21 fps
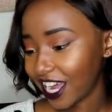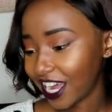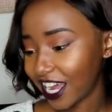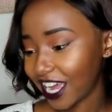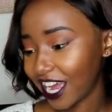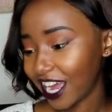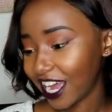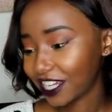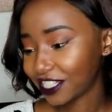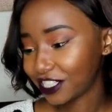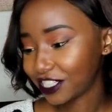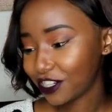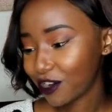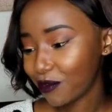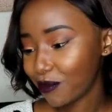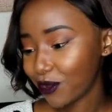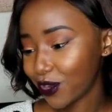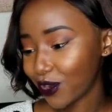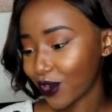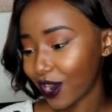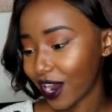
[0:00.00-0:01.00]
I
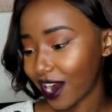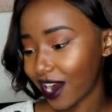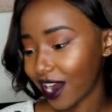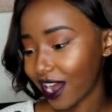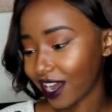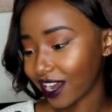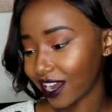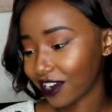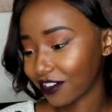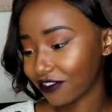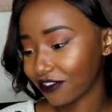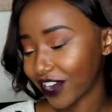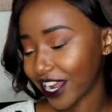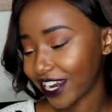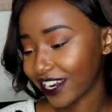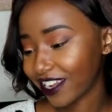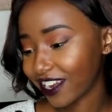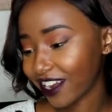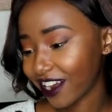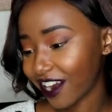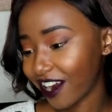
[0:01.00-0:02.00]
assume you are a
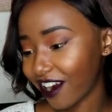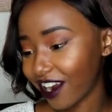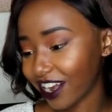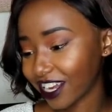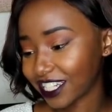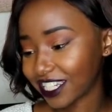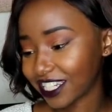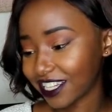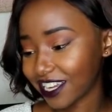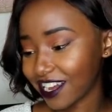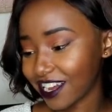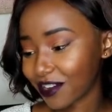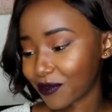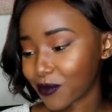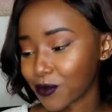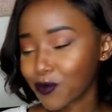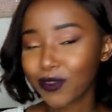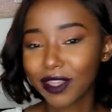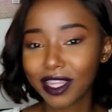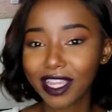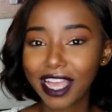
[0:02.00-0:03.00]
funny character.
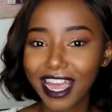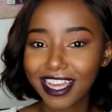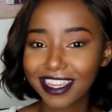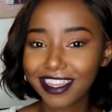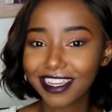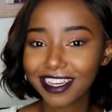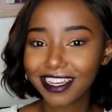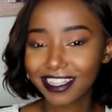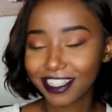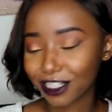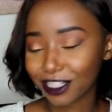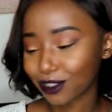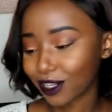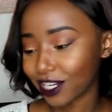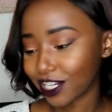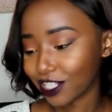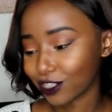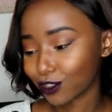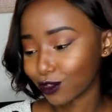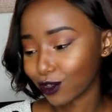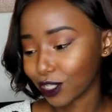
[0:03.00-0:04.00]
I think this one
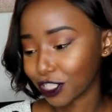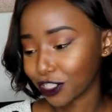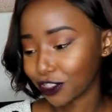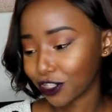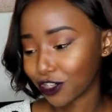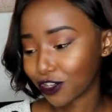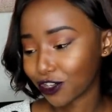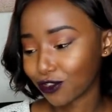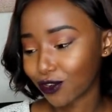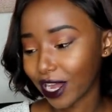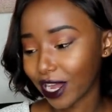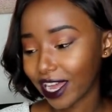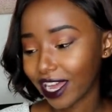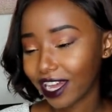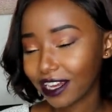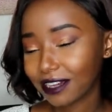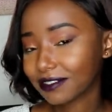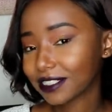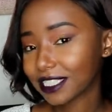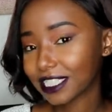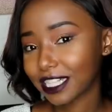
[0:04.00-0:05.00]
is also true. I
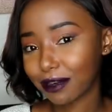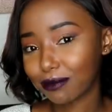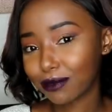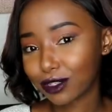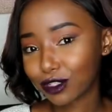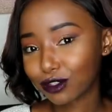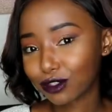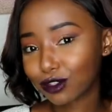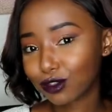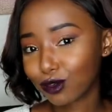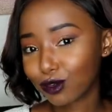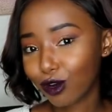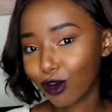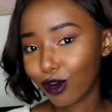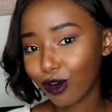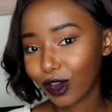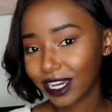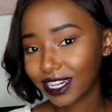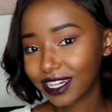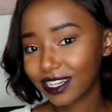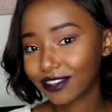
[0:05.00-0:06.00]
have some too
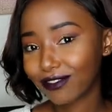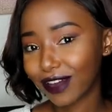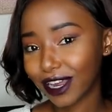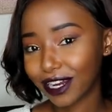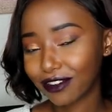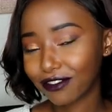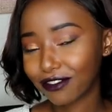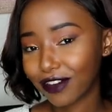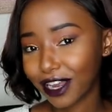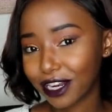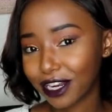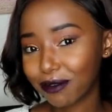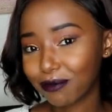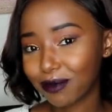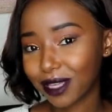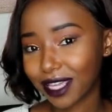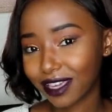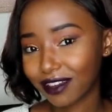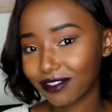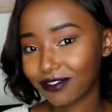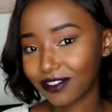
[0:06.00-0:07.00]
odd funny
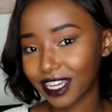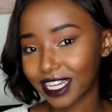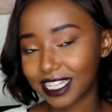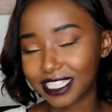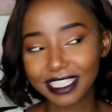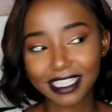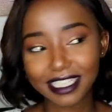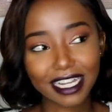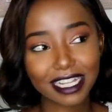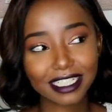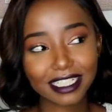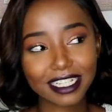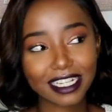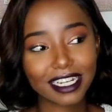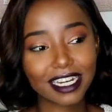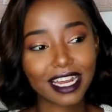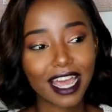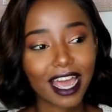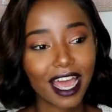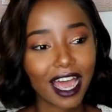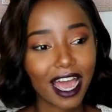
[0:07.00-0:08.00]
behaviors, as
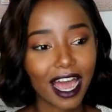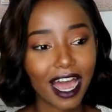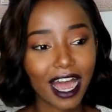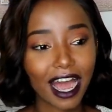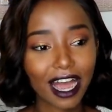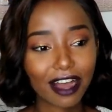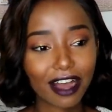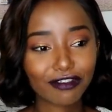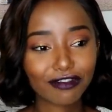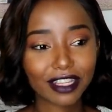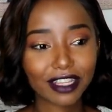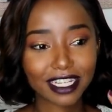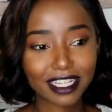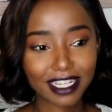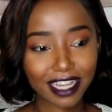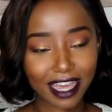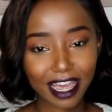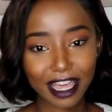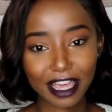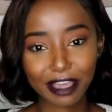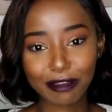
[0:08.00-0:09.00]
in half the
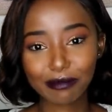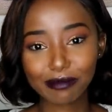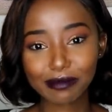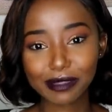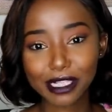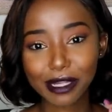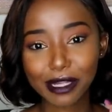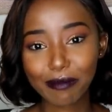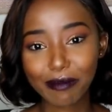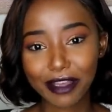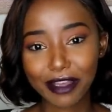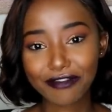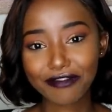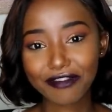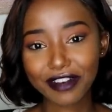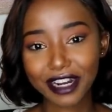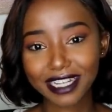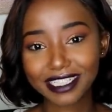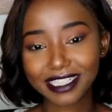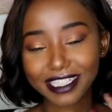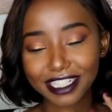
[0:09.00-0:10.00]
times my
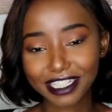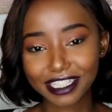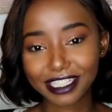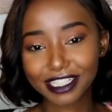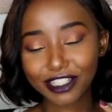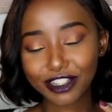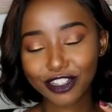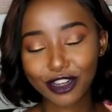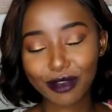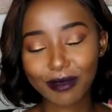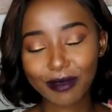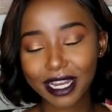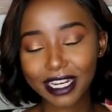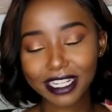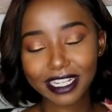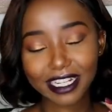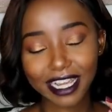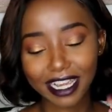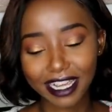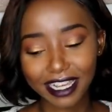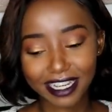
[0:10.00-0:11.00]
friends are just
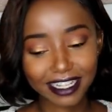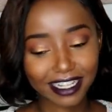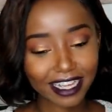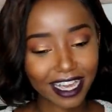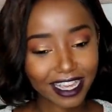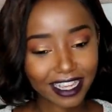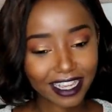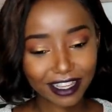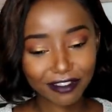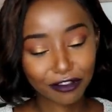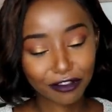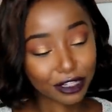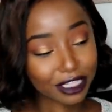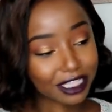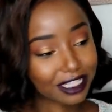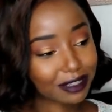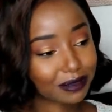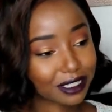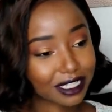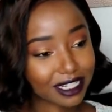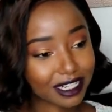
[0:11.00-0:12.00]
normally like, guy, if your
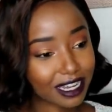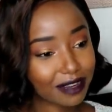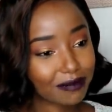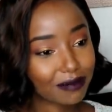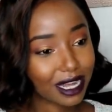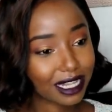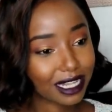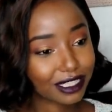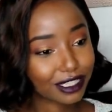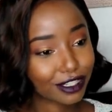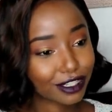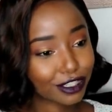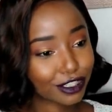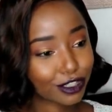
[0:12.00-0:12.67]
subscribers